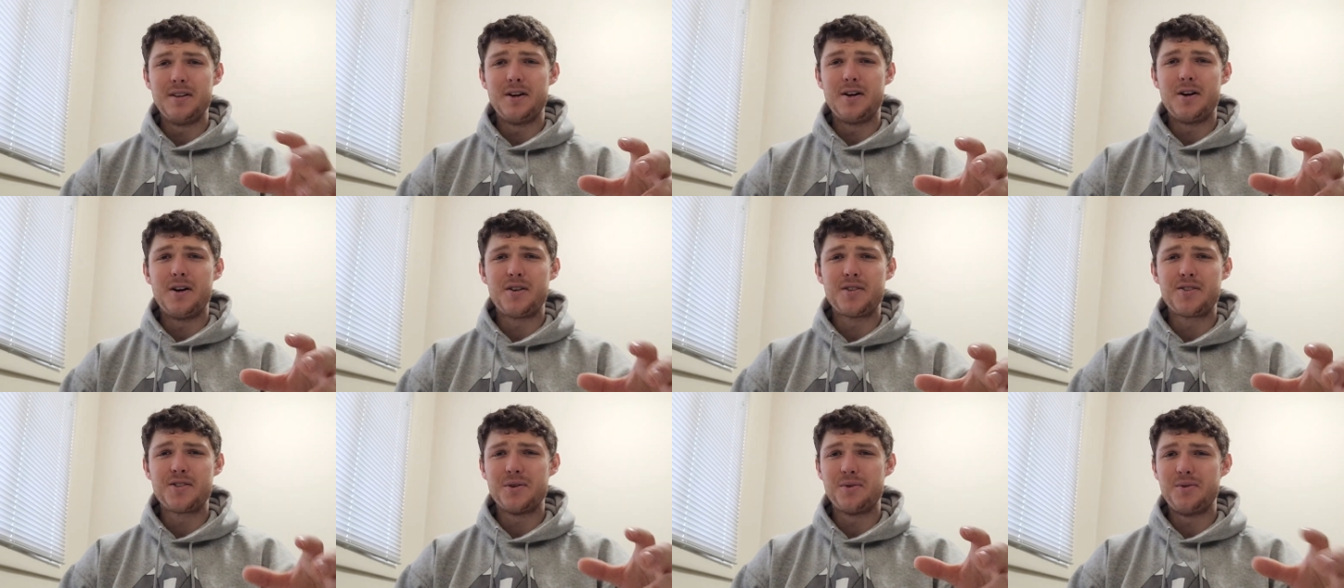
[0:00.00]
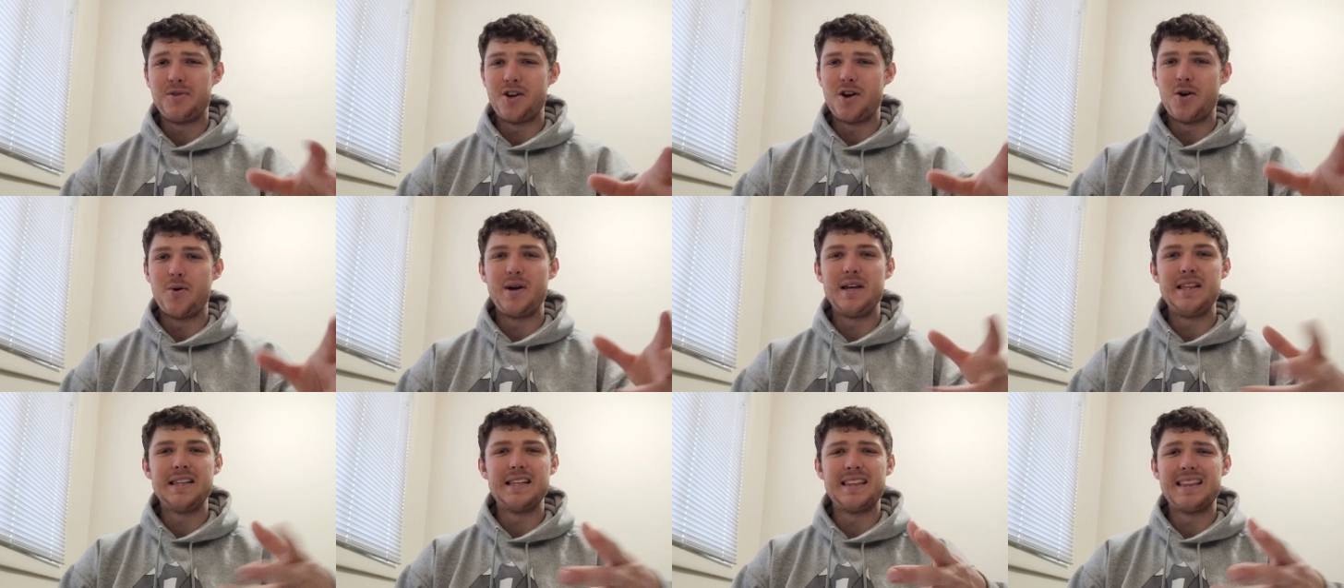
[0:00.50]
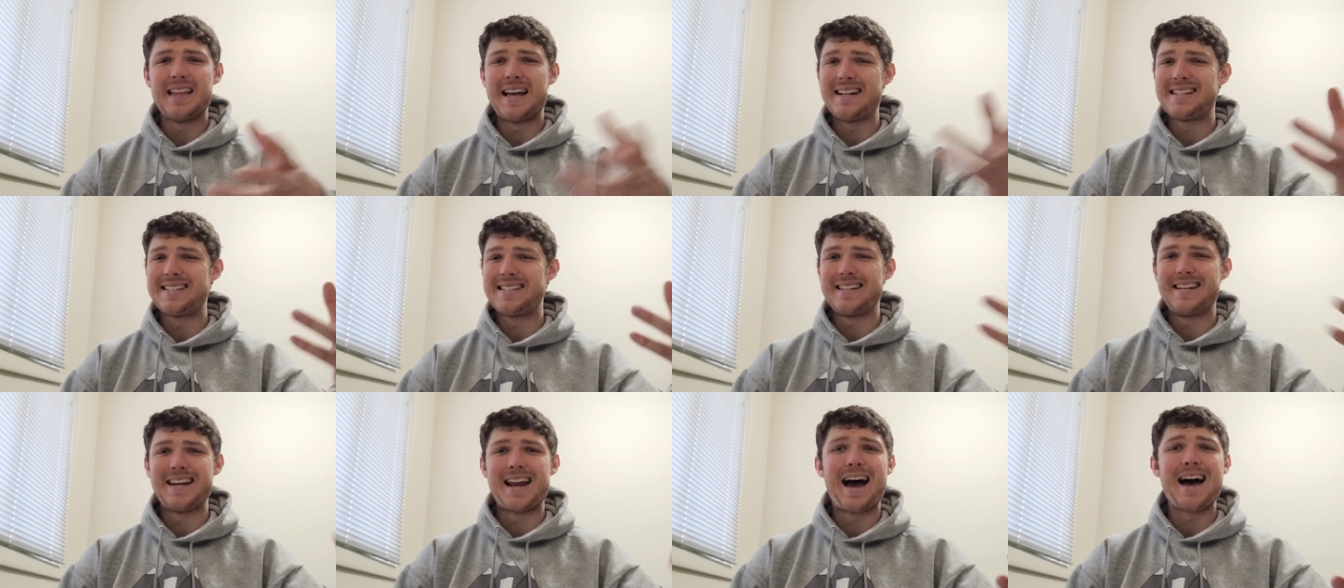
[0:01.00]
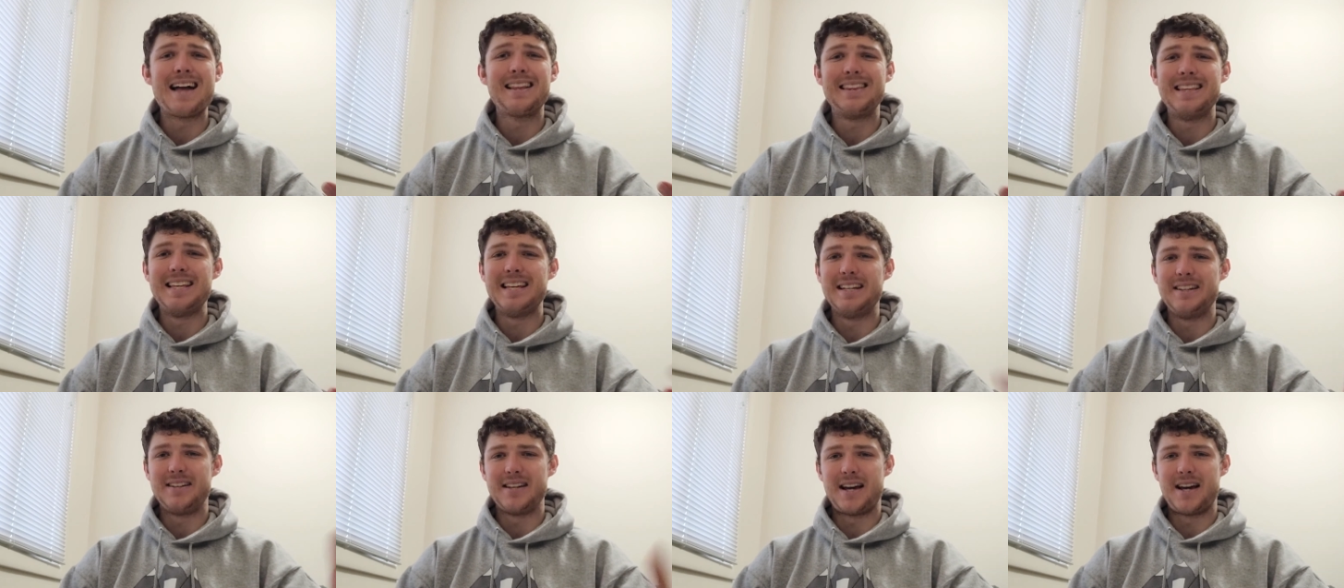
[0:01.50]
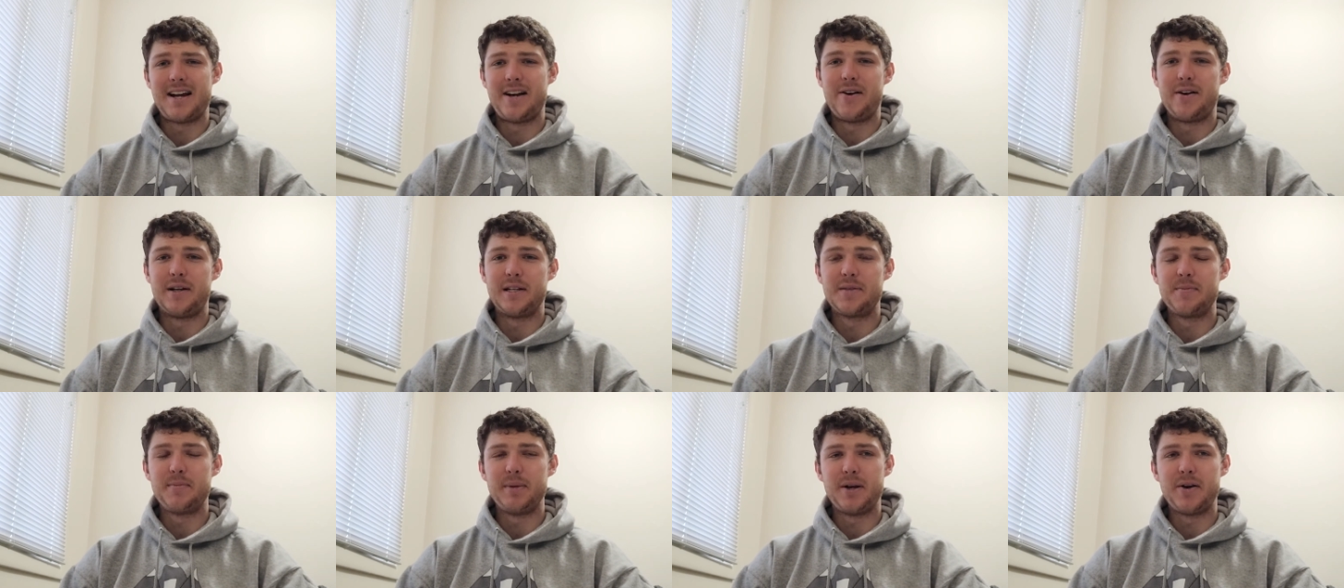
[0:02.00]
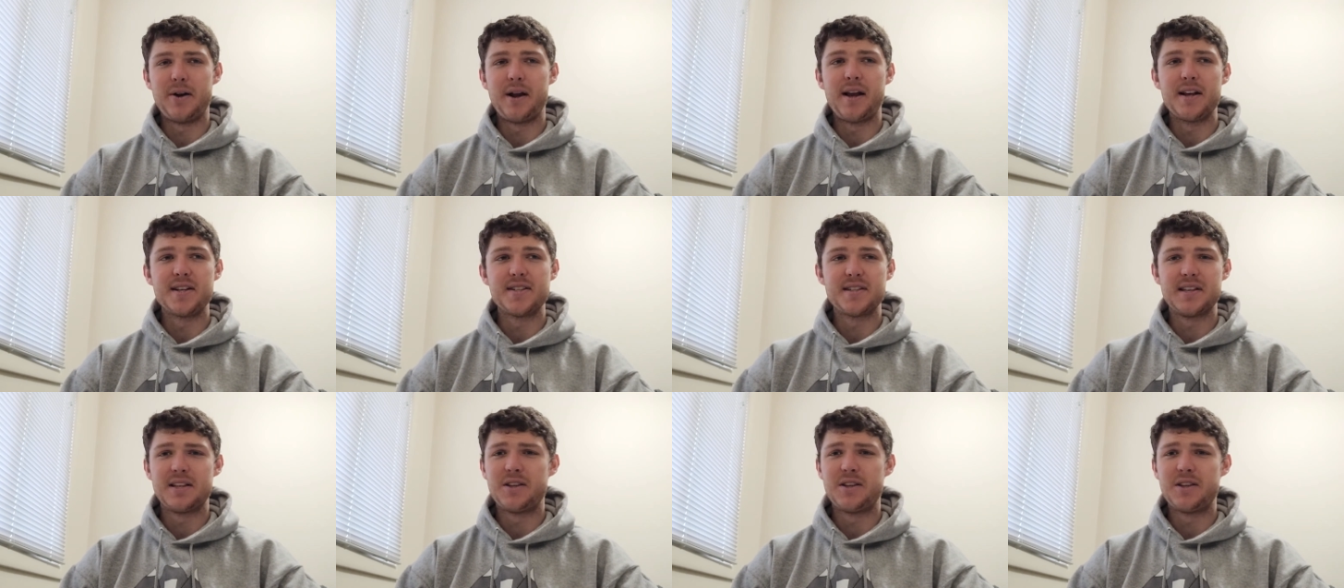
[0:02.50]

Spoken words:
also knowing that that's not the entire experience,